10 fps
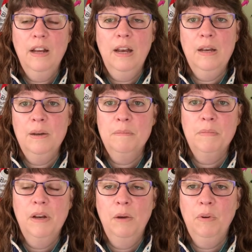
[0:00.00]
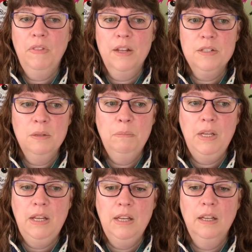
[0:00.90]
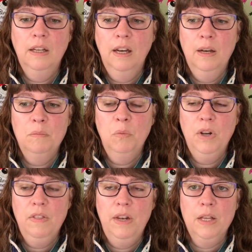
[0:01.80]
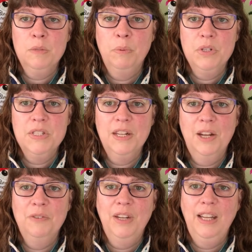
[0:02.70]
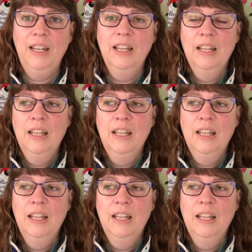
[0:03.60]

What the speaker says: I want that to be one of the next books that I read.